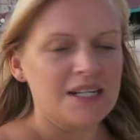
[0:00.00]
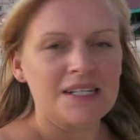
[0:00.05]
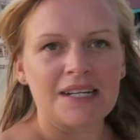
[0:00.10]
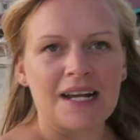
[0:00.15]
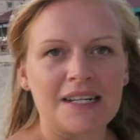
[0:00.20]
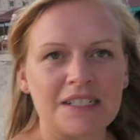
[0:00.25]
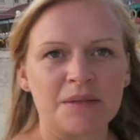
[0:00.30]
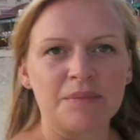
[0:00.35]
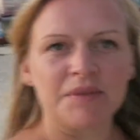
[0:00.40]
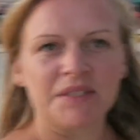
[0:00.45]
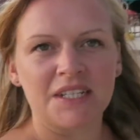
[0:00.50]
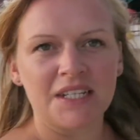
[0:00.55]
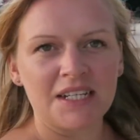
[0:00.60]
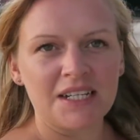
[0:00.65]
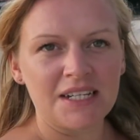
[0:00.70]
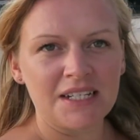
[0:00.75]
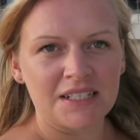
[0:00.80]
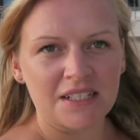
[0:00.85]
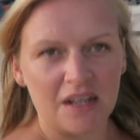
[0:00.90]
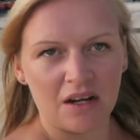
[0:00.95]
get something to
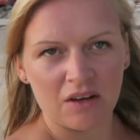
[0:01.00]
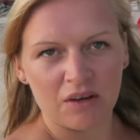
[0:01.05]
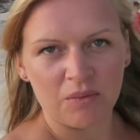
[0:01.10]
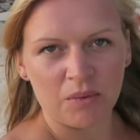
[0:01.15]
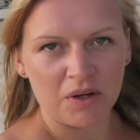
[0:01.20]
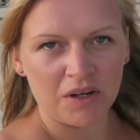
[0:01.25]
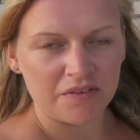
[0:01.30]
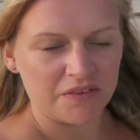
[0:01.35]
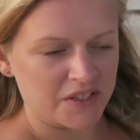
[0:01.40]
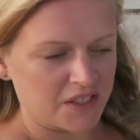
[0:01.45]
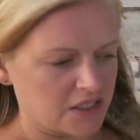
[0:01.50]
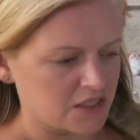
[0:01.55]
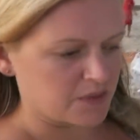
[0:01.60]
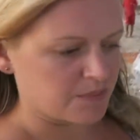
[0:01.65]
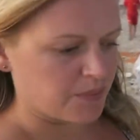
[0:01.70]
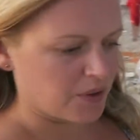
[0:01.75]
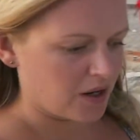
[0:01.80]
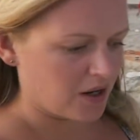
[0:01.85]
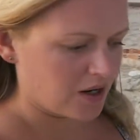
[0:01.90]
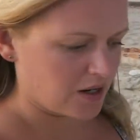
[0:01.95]
eat along one of these
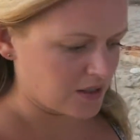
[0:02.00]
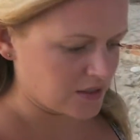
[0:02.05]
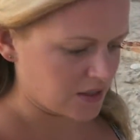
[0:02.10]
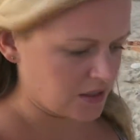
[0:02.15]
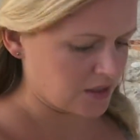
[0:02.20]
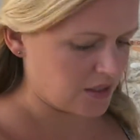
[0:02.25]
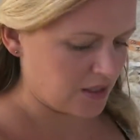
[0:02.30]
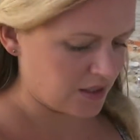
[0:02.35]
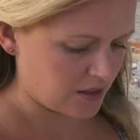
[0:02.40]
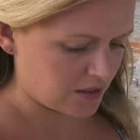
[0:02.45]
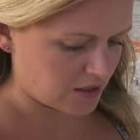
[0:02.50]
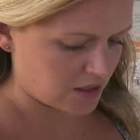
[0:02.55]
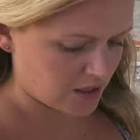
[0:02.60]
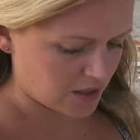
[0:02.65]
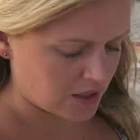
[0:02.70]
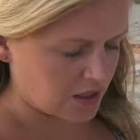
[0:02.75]
bars, I think.